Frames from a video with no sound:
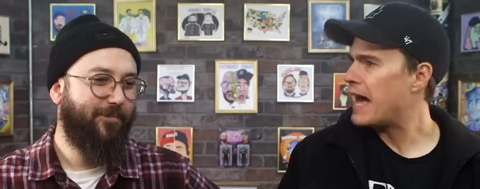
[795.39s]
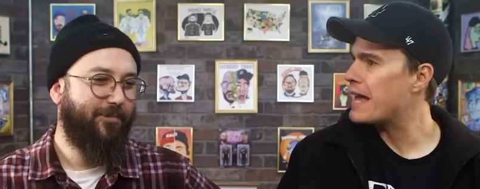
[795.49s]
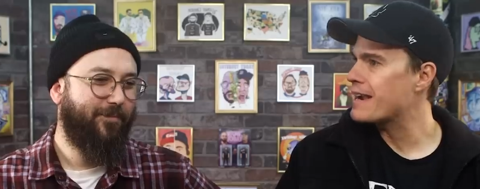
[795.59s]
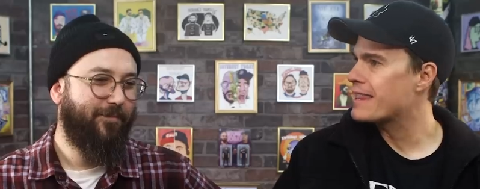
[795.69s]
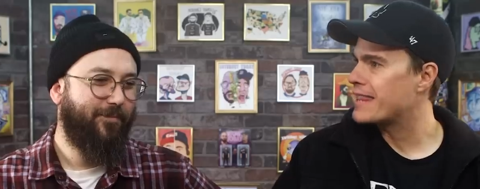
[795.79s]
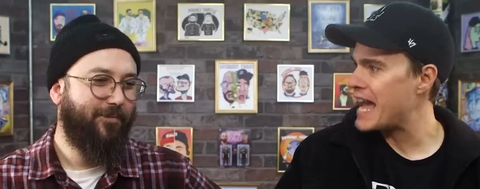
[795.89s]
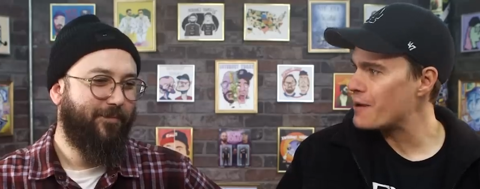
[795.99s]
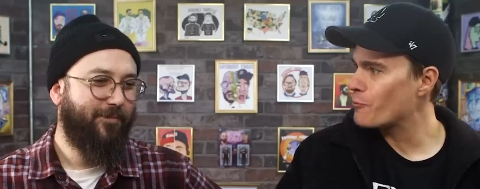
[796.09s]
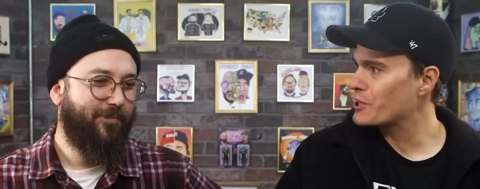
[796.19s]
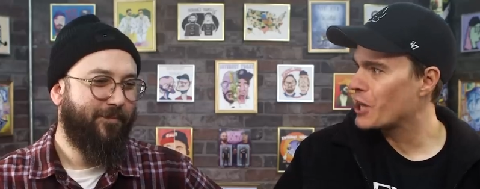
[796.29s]
Speaker 1: and then
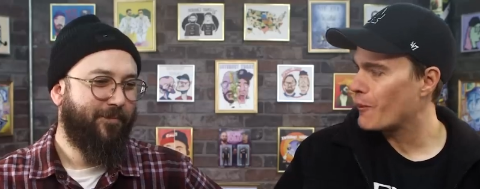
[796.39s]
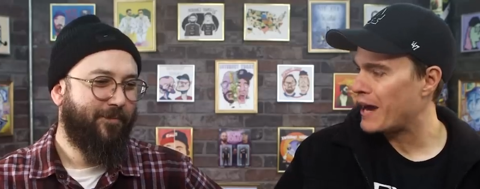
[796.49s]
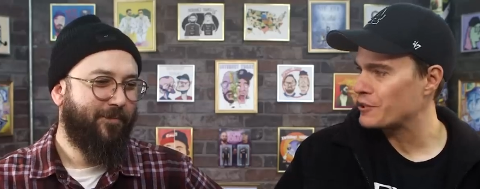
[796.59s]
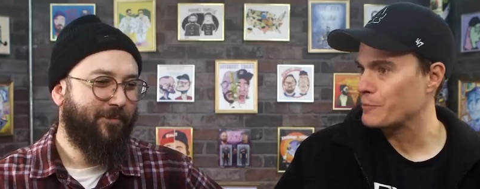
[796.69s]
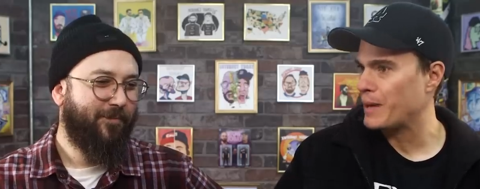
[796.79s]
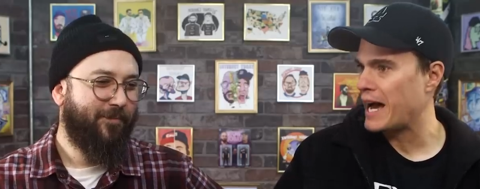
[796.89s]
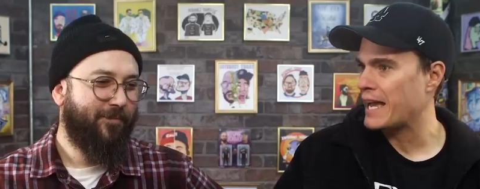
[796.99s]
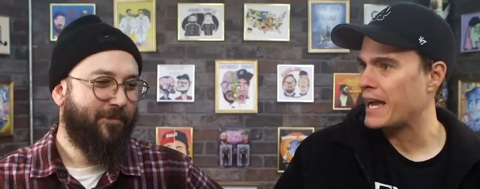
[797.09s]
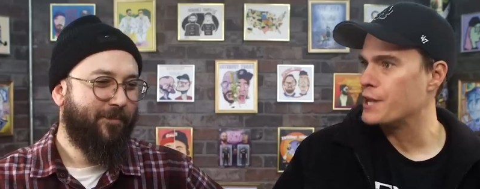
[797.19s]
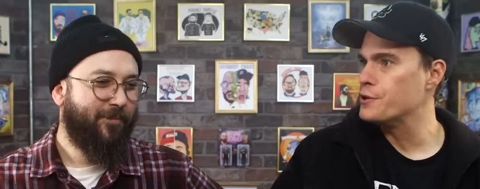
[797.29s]
would go out to buy
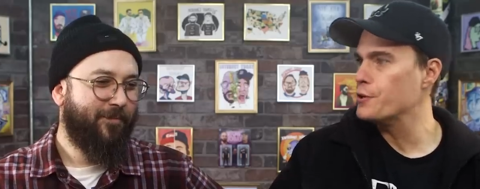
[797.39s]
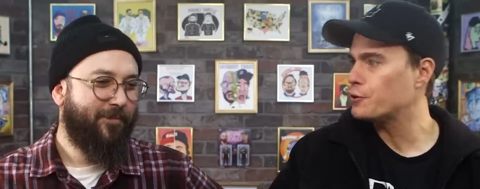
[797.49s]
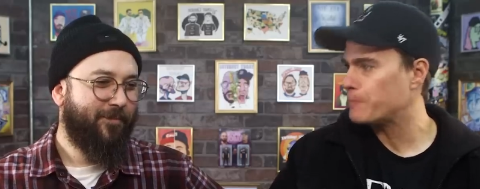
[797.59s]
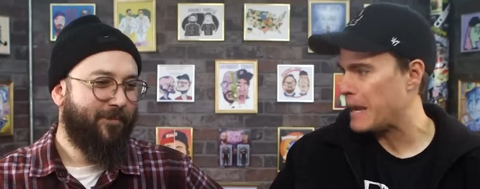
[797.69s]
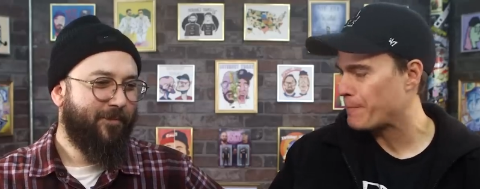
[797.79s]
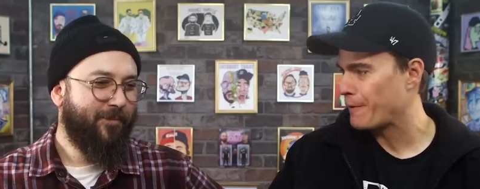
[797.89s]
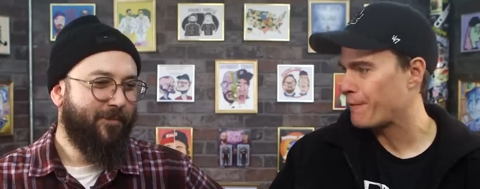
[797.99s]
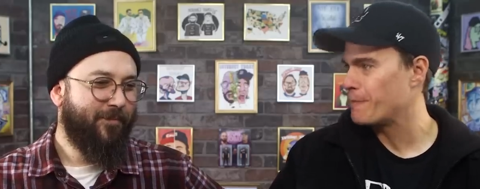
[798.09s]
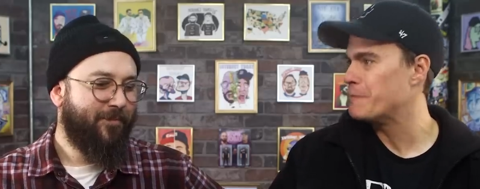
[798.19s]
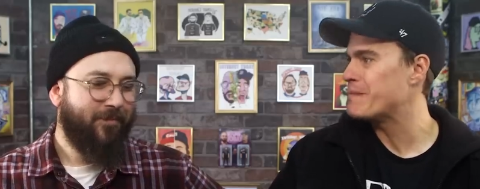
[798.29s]
a newspaper
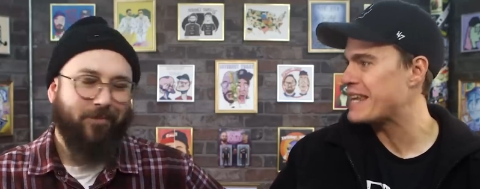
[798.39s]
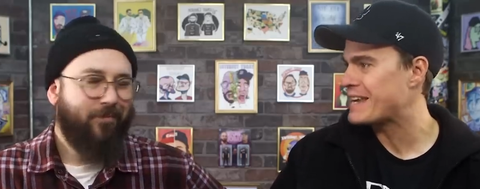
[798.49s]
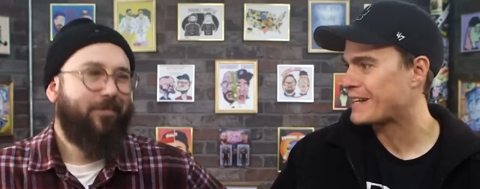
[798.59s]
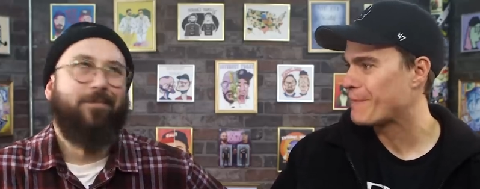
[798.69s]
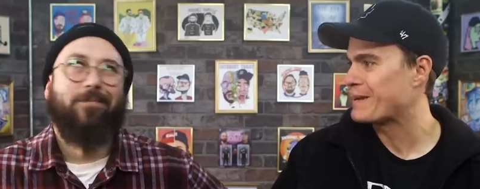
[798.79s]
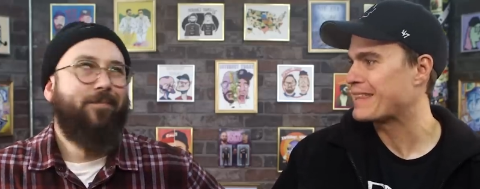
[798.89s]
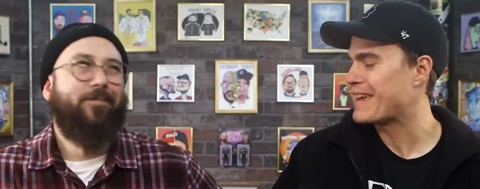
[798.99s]
from a media company